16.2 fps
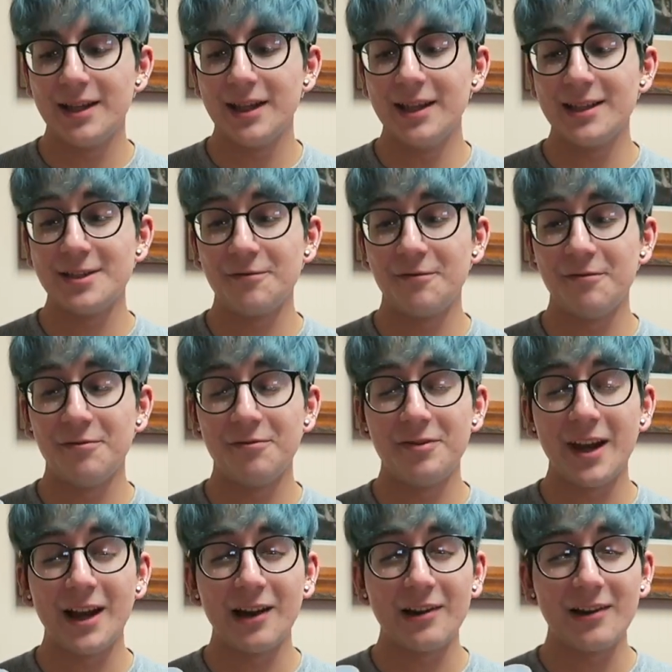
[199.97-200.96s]

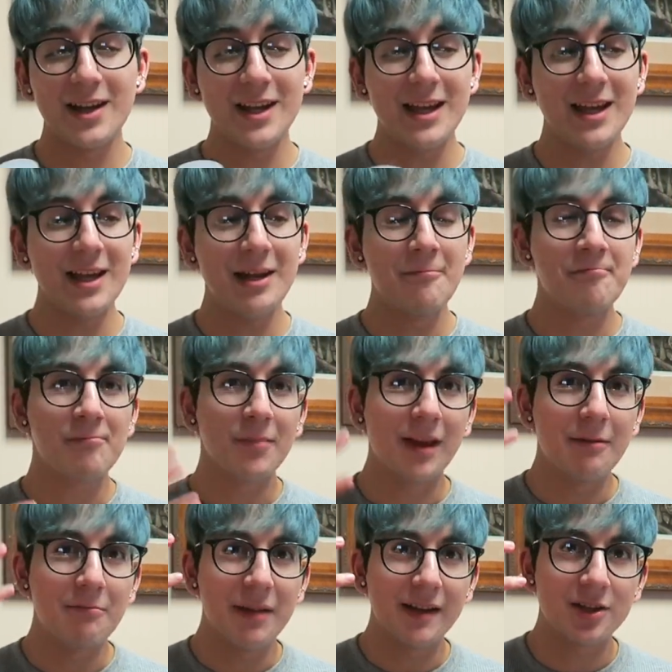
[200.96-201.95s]

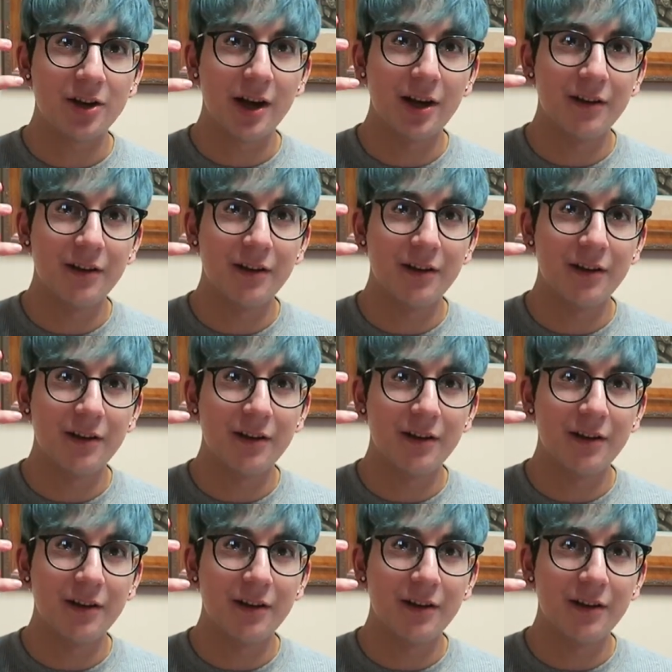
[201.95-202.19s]
it makes your